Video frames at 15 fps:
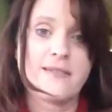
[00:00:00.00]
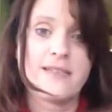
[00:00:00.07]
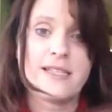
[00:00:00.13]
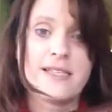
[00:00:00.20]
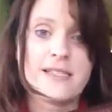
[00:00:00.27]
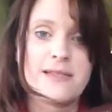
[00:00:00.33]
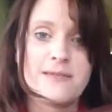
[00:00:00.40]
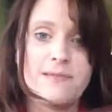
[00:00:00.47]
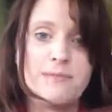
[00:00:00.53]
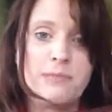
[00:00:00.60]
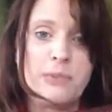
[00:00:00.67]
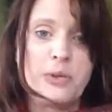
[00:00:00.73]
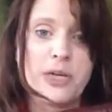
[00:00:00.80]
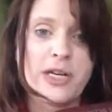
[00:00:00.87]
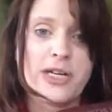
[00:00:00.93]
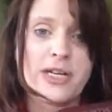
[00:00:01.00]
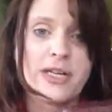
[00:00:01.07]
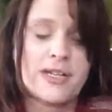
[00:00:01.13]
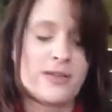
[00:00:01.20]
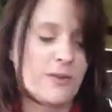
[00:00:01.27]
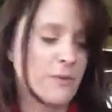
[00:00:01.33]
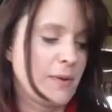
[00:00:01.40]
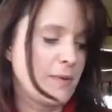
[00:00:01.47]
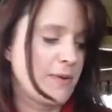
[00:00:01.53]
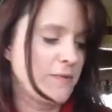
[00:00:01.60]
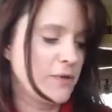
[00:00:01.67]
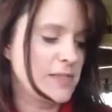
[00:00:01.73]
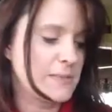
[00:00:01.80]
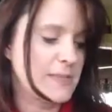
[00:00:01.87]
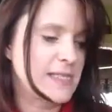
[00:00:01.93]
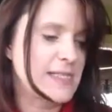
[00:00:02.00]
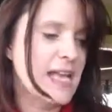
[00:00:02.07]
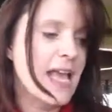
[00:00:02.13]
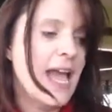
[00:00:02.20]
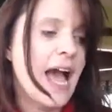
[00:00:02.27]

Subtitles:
this book, The Women of Christmas.